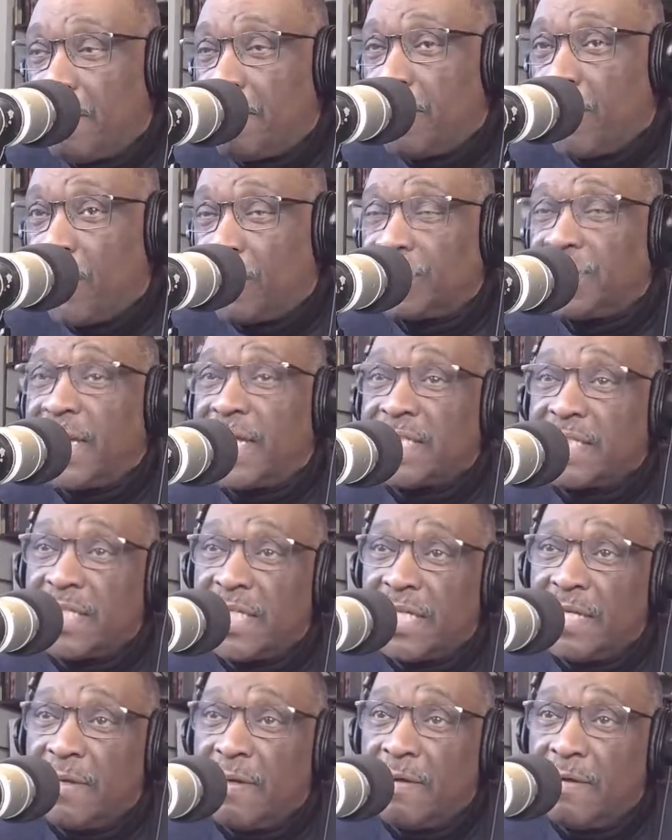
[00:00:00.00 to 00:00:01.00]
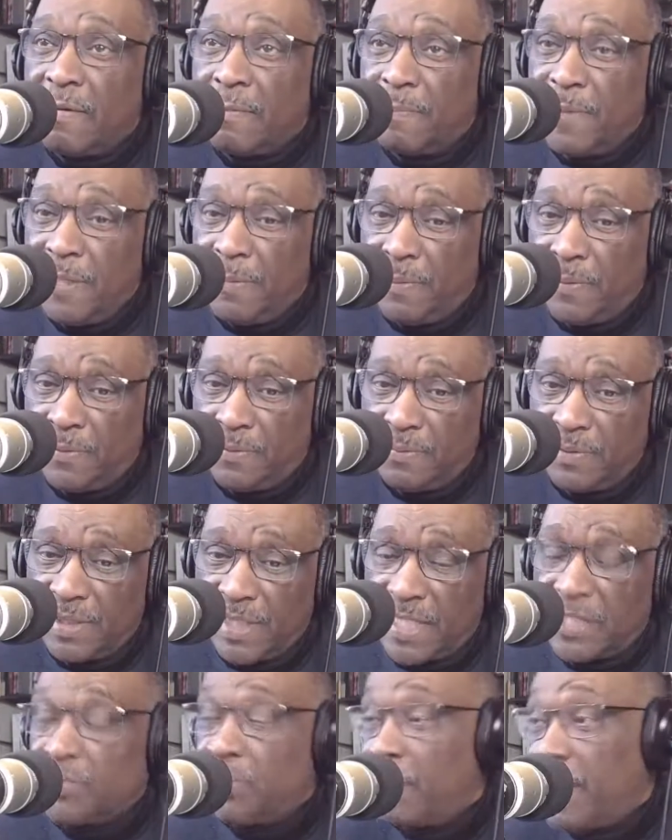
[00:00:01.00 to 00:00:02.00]
protesting people.
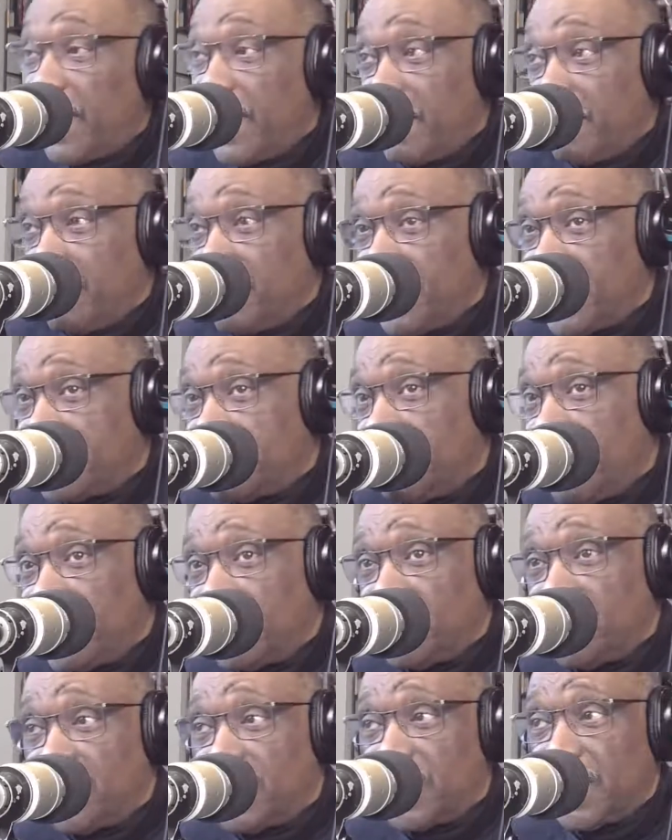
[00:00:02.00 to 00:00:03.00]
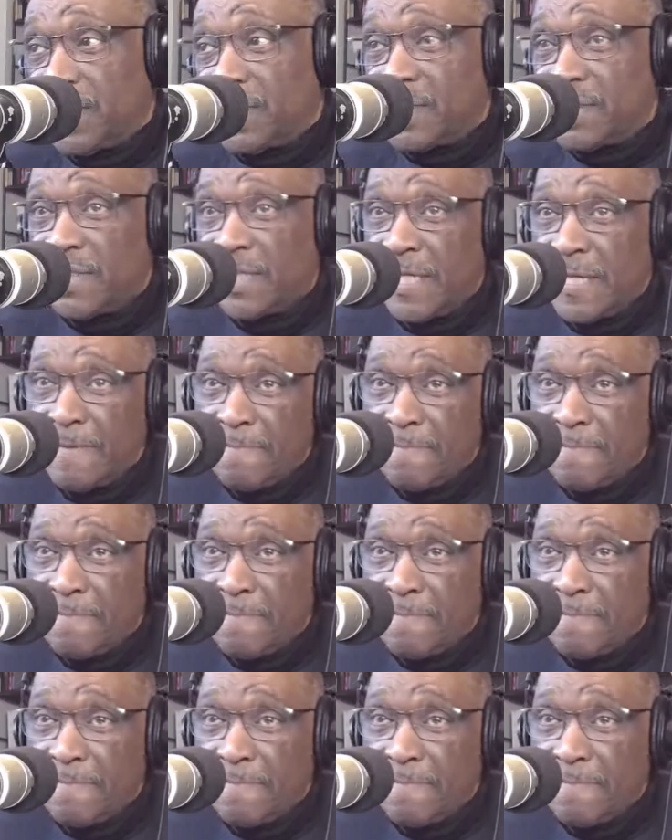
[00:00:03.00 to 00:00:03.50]
That's my 2 cents.